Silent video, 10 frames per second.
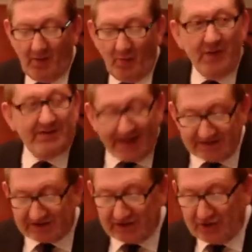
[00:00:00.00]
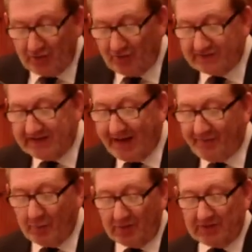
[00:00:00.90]
With that security,
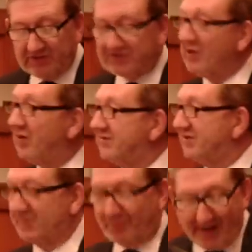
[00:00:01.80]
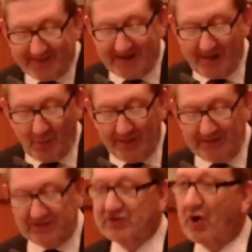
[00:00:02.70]
everyone can start to spread their
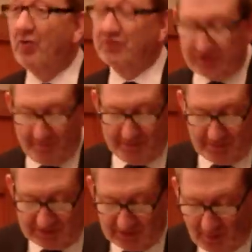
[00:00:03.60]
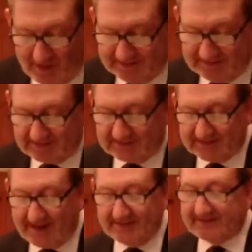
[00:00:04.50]
wings, contribute to the wider
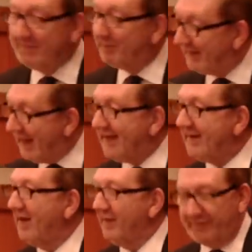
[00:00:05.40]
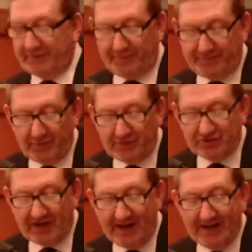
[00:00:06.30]
society, plan for the
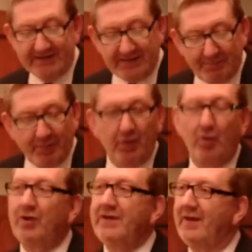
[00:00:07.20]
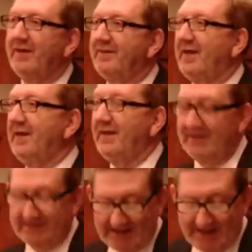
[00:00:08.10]
future, deploy their
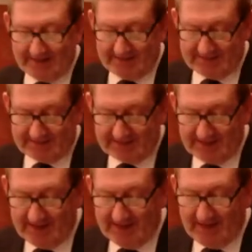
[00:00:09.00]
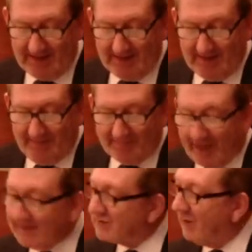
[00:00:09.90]
talents.
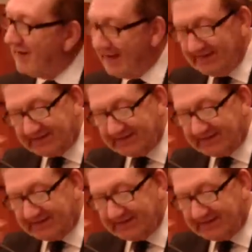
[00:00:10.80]
That's why I